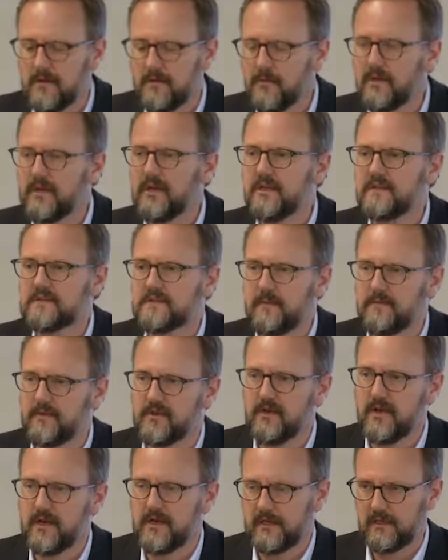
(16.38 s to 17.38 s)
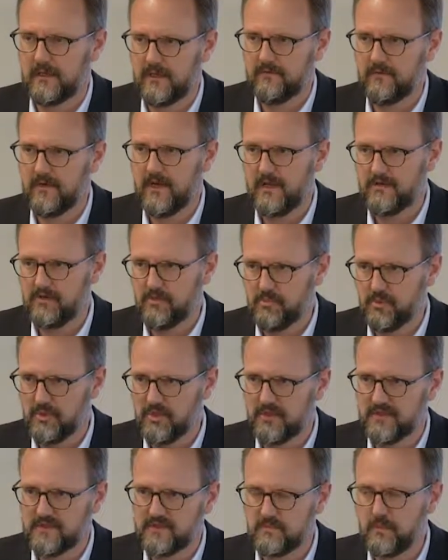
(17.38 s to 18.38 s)
We need something like 1,100
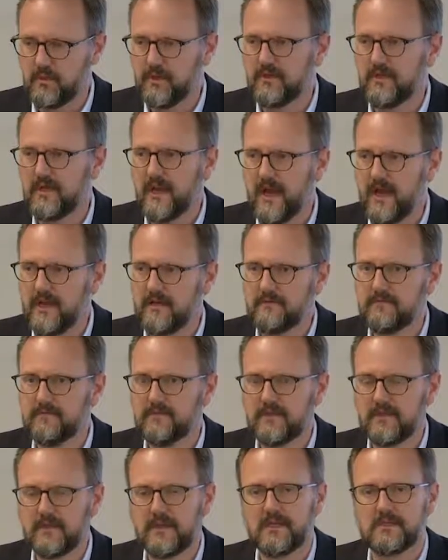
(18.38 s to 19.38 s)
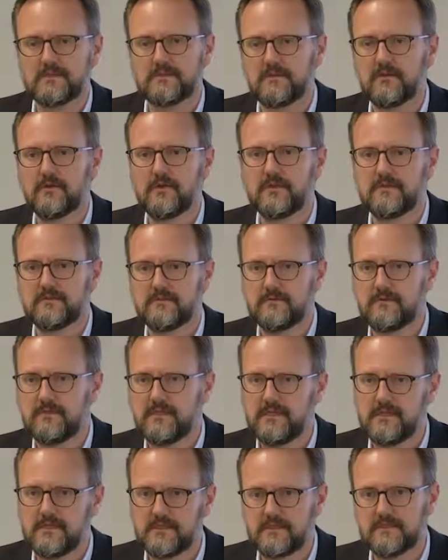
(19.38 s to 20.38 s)
buildings per day for the next 32
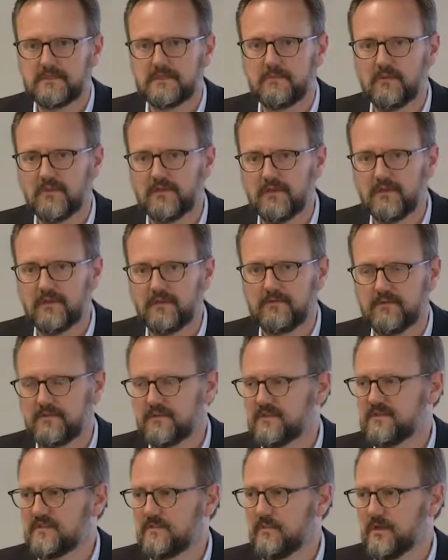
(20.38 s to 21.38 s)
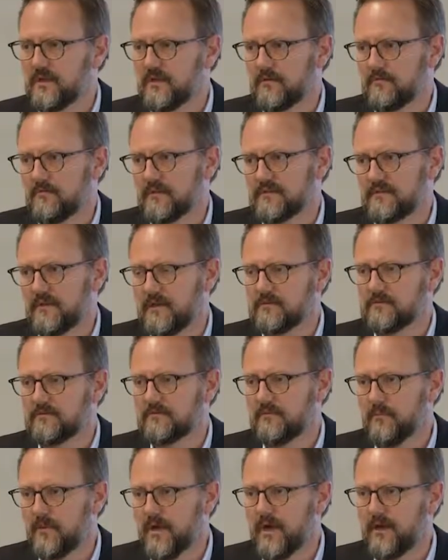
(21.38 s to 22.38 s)
years to be delivered just to meet the
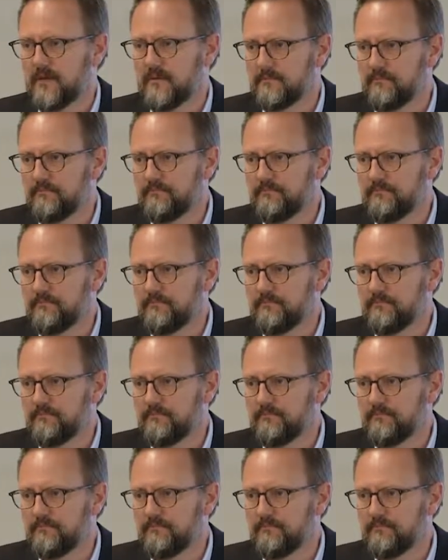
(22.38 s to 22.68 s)
residential demand.